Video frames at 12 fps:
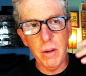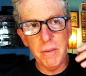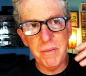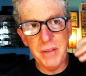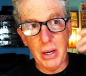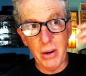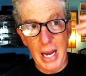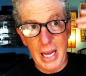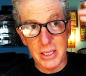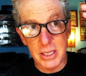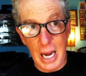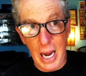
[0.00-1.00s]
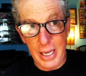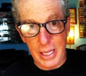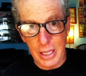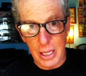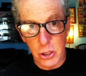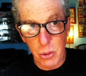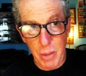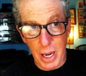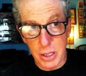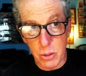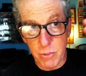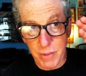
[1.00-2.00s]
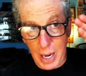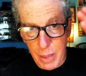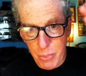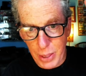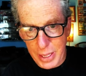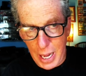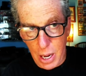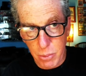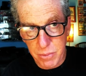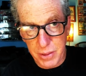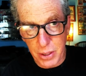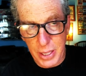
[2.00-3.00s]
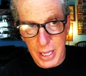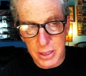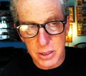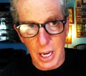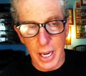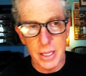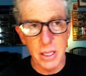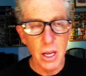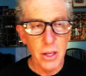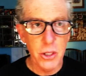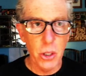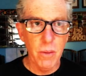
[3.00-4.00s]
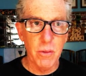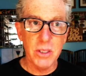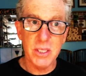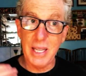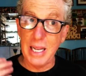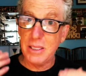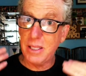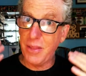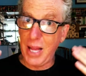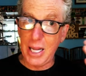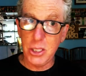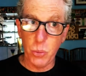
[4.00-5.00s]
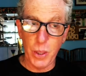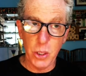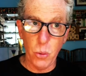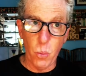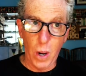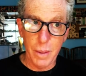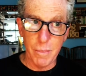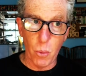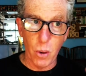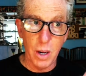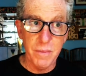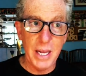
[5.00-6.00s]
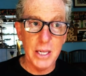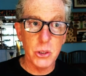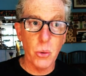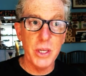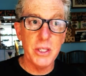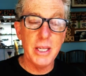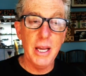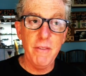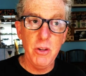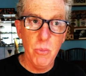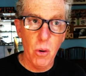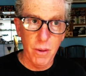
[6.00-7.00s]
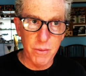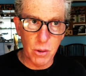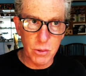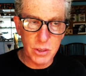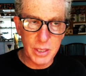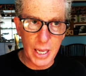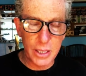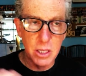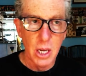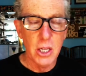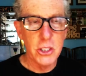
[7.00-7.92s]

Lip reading: fear and anxiety in your mind, you vibrate out fear and anxiety, the universe thinks that's what you want more of, and it's going to give you more of those things.